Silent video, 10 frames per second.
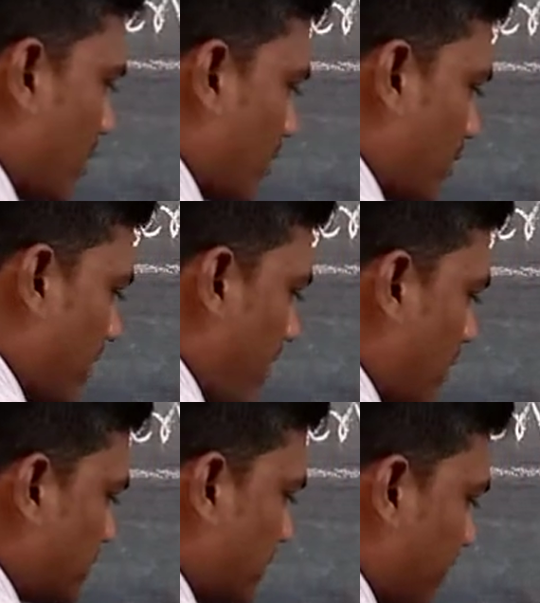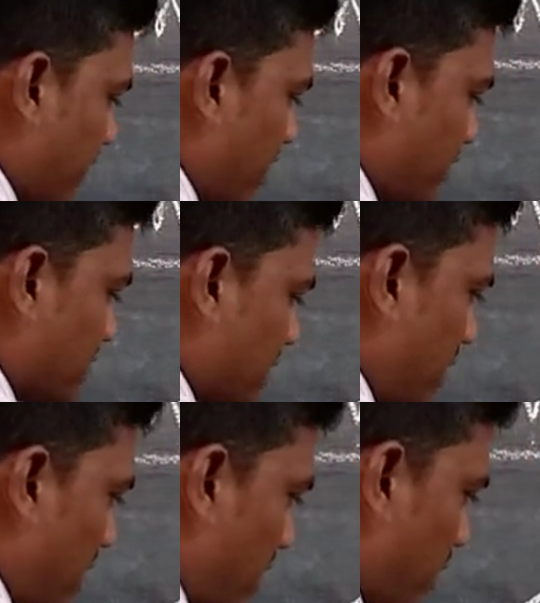Okay, observer in which
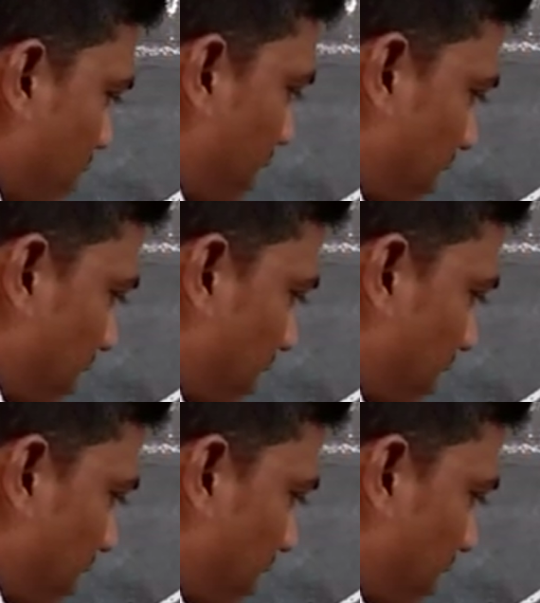medium?